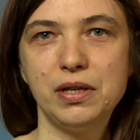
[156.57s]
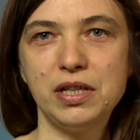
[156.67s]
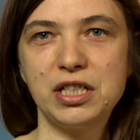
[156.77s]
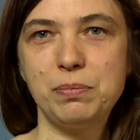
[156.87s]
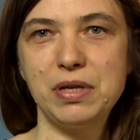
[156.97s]

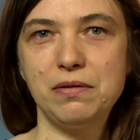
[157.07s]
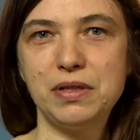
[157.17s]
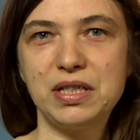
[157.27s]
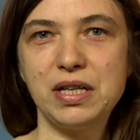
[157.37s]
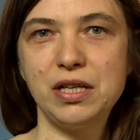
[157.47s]

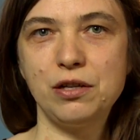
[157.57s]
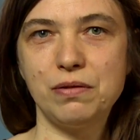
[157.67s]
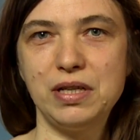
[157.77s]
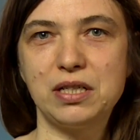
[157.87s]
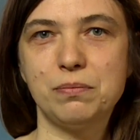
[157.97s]
experienced
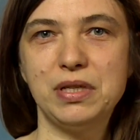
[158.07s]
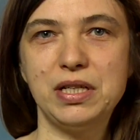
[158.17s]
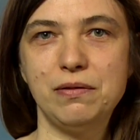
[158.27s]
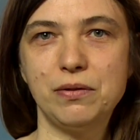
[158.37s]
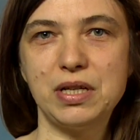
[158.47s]
increased
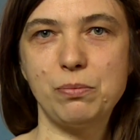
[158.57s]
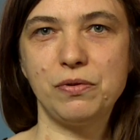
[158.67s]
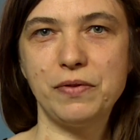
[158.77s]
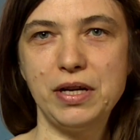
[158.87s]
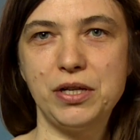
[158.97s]
material
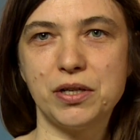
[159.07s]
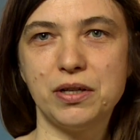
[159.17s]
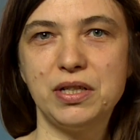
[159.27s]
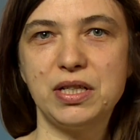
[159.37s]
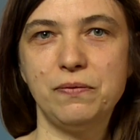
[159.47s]
deprivation
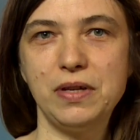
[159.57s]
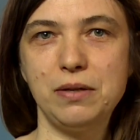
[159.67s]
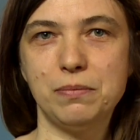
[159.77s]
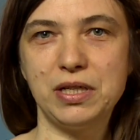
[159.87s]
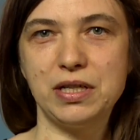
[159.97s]
and
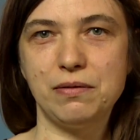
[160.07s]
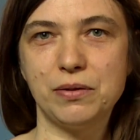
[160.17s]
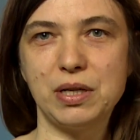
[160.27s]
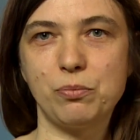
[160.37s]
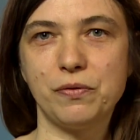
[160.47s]
severe material
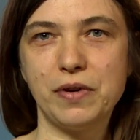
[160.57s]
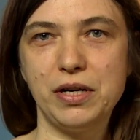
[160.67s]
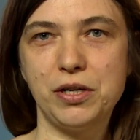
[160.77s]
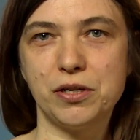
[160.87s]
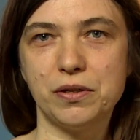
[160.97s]

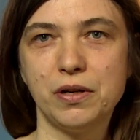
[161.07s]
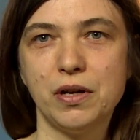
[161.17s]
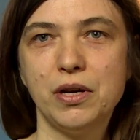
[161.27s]
deprivation